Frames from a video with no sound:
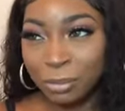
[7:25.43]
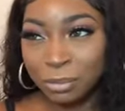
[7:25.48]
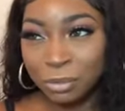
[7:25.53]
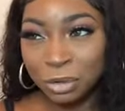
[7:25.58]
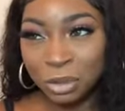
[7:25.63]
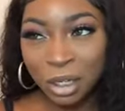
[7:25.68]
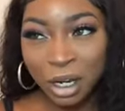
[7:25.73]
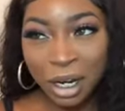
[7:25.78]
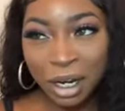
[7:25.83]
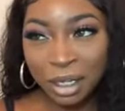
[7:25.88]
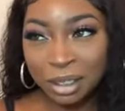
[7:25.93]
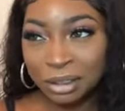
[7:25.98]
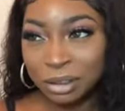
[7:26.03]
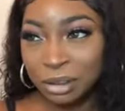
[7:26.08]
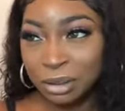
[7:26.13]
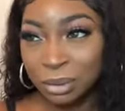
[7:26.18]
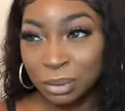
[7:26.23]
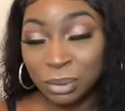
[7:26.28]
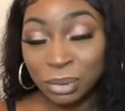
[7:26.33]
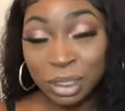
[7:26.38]
trying
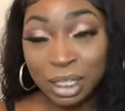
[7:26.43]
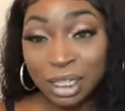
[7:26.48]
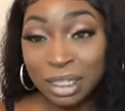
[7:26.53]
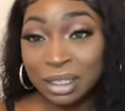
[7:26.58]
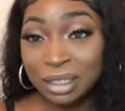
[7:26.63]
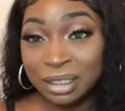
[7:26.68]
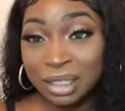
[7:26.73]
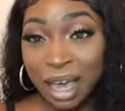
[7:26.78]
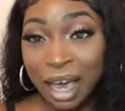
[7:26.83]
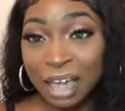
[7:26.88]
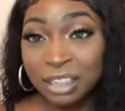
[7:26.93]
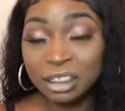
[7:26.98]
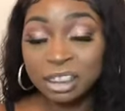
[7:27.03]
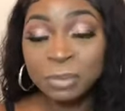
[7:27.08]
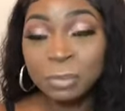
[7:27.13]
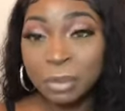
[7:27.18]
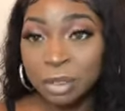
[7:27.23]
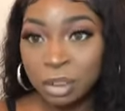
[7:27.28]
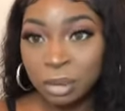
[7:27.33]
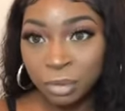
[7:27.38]
to, cause I
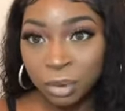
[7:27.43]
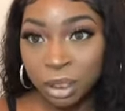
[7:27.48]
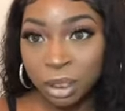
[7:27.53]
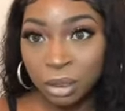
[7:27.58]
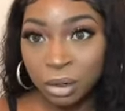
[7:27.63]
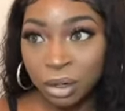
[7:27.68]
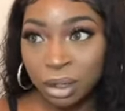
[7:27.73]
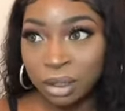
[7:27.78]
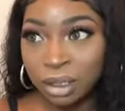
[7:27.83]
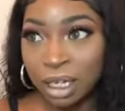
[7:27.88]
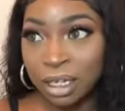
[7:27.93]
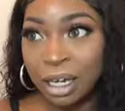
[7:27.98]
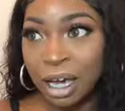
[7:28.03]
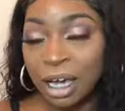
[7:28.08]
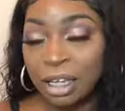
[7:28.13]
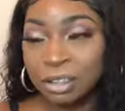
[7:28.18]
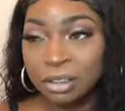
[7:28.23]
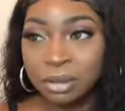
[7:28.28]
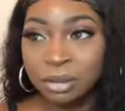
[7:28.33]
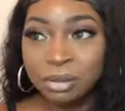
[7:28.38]
just put the wig on, like
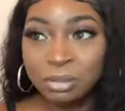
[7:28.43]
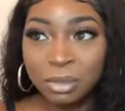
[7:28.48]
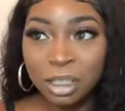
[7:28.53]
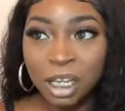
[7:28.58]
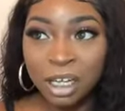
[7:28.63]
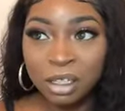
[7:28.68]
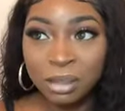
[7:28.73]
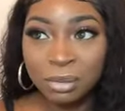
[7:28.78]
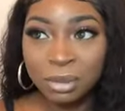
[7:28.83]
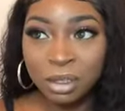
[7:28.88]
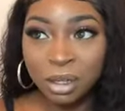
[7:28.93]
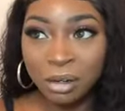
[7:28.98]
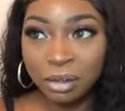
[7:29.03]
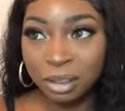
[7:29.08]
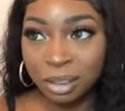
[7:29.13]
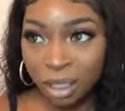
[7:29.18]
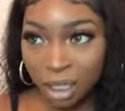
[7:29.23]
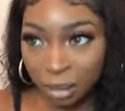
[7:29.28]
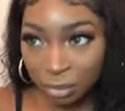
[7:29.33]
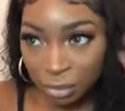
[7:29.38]
I assumed that it was already
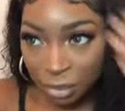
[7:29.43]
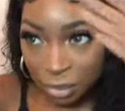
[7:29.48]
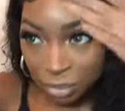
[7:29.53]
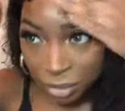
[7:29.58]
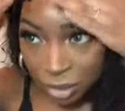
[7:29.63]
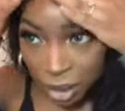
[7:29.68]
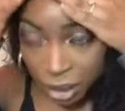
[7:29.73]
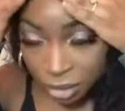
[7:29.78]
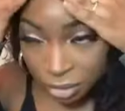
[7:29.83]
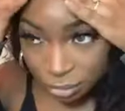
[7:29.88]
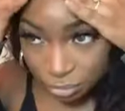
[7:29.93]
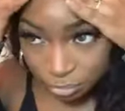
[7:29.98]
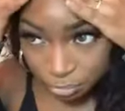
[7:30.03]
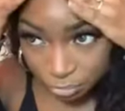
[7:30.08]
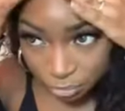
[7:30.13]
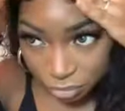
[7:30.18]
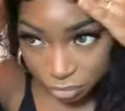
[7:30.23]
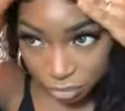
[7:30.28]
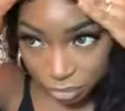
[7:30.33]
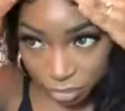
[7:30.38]
like pre-plugged,
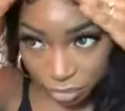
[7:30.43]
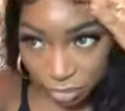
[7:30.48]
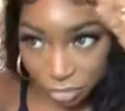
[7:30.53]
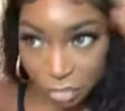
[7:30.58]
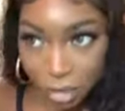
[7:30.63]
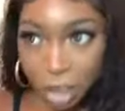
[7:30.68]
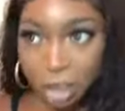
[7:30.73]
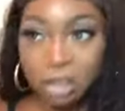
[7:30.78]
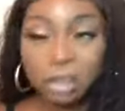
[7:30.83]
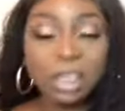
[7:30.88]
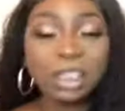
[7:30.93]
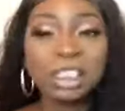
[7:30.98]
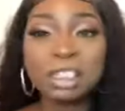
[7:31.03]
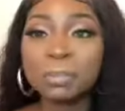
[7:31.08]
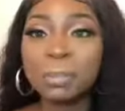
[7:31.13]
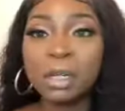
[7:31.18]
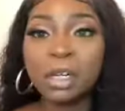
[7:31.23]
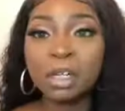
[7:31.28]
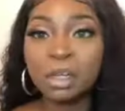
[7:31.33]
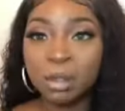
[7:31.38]
so I
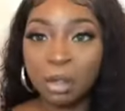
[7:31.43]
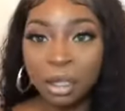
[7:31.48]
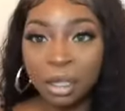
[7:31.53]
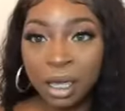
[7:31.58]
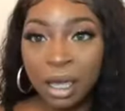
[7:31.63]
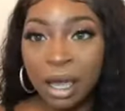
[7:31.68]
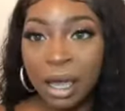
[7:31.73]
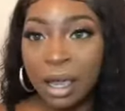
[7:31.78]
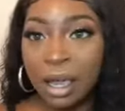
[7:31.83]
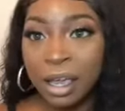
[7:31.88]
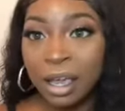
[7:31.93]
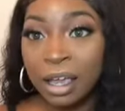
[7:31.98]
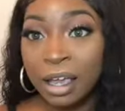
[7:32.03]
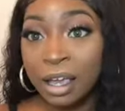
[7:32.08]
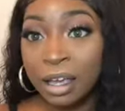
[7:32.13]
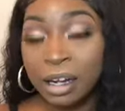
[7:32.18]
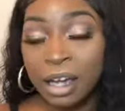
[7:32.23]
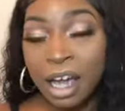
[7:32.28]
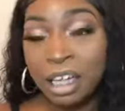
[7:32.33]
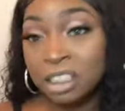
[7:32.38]
just put it on.
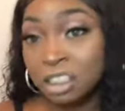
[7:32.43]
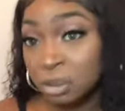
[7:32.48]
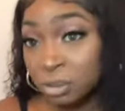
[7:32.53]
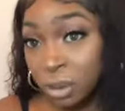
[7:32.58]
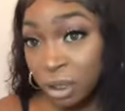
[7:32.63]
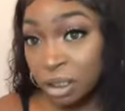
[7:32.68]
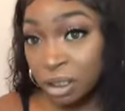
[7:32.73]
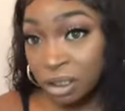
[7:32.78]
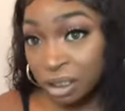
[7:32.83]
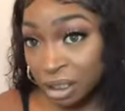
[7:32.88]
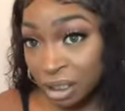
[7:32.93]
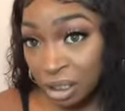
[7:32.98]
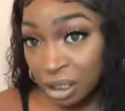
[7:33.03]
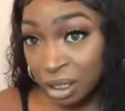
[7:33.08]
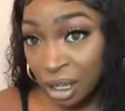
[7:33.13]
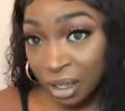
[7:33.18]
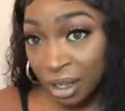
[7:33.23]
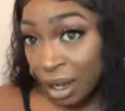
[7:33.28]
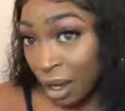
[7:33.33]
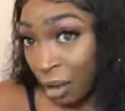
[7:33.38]
And I just wanted to see
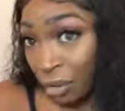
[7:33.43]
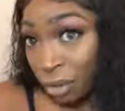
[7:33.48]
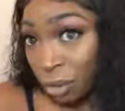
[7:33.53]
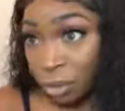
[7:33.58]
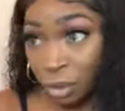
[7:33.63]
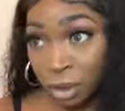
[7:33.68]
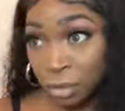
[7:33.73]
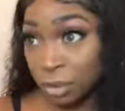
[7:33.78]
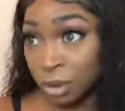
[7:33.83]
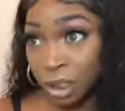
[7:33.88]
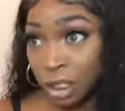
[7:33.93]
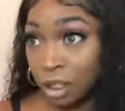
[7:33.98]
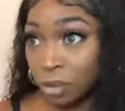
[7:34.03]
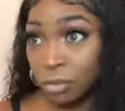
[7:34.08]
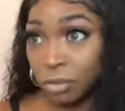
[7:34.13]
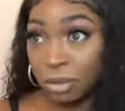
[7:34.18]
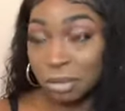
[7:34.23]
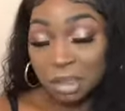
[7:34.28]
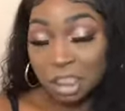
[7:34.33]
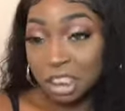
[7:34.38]
like how the wig would look
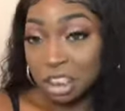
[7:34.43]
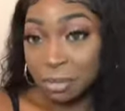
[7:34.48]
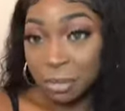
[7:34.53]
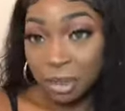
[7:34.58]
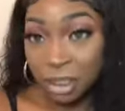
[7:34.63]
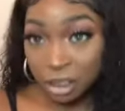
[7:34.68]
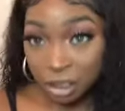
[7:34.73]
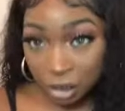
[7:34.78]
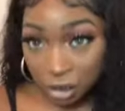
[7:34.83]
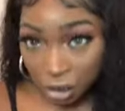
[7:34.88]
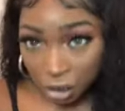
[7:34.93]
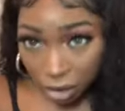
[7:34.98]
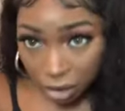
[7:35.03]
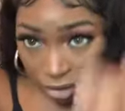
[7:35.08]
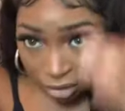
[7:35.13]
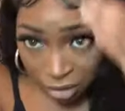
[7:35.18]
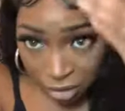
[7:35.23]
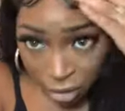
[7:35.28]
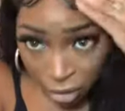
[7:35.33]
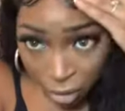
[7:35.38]
with me just putting it
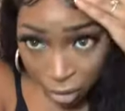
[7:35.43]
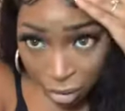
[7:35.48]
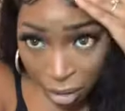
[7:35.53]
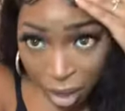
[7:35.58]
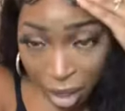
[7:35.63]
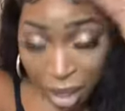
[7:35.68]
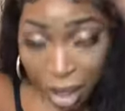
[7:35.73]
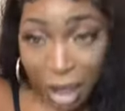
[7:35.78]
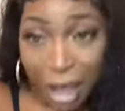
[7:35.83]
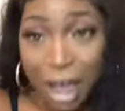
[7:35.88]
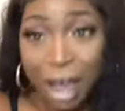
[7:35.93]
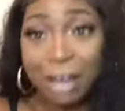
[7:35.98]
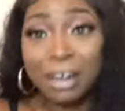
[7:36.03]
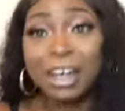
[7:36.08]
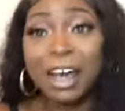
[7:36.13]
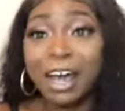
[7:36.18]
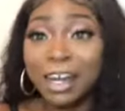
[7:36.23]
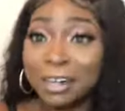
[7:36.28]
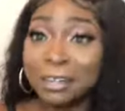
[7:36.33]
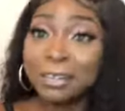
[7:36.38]
on. So I
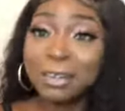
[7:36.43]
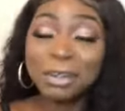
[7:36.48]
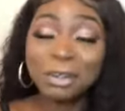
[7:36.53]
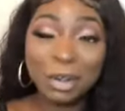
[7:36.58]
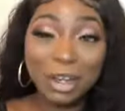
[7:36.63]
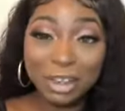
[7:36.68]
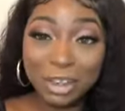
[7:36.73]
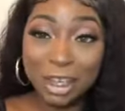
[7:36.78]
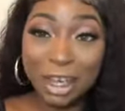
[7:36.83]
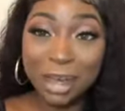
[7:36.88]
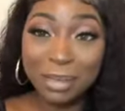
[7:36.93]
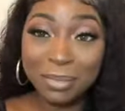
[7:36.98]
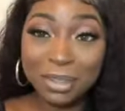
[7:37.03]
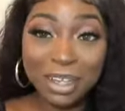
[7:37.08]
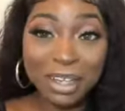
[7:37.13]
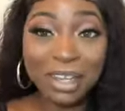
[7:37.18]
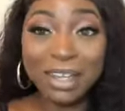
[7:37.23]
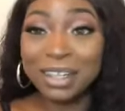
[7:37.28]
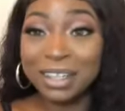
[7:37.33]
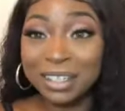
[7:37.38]
kind of regret that,
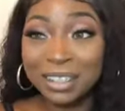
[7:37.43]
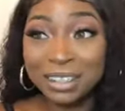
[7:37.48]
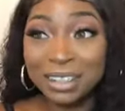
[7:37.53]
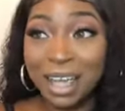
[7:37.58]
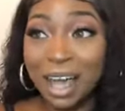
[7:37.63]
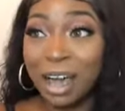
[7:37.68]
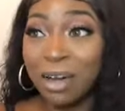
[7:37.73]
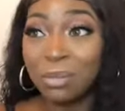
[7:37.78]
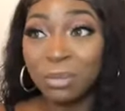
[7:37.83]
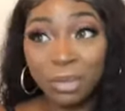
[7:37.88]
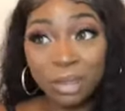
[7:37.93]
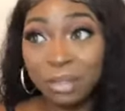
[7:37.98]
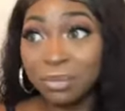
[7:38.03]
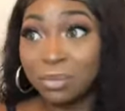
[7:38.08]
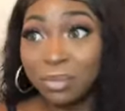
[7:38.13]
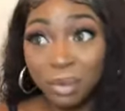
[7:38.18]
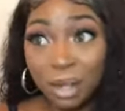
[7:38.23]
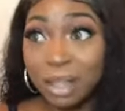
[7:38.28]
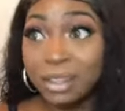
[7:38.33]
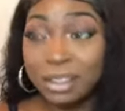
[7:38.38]
because I would have
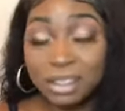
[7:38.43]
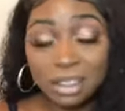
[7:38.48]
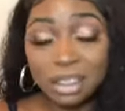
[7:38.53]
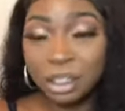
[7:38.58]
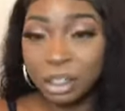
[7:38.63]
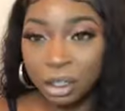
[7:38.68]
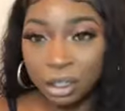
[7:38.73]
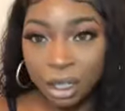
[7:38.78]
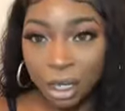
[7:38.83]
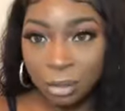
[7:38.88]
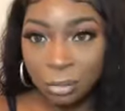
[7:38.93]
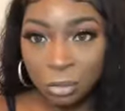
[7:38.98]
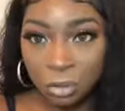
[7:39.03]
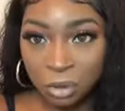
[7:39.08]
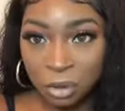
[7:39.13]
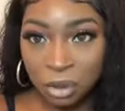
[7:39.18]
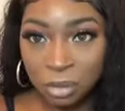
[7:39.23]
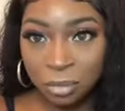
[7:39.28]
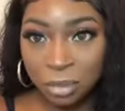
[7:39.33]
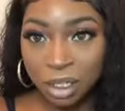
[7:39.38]
plucked this hairline
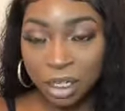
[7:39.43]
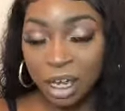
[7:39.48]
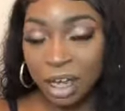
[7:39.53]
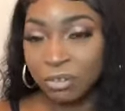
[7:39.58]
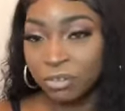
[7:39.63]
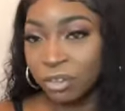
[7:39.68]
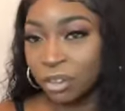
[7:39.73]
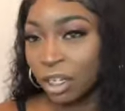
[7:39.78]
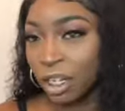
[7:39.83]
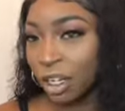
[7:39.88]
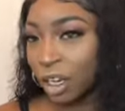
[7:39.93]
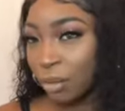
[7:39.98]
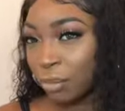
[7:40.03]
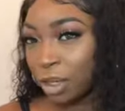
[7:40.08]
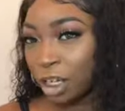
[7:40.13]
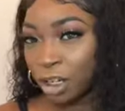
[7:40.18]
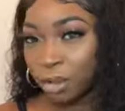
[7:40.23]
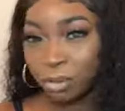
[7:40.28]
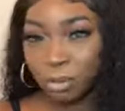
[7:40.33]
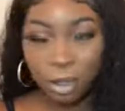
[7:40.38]
more, but I feel like I
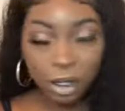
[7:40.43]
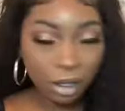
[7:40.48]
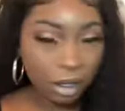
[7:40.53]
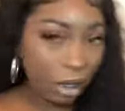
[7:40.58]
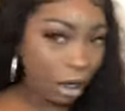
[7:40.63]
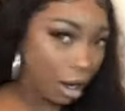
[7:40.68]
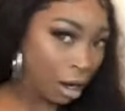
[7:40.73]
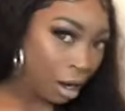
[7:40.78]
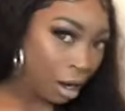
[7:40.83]
made it work.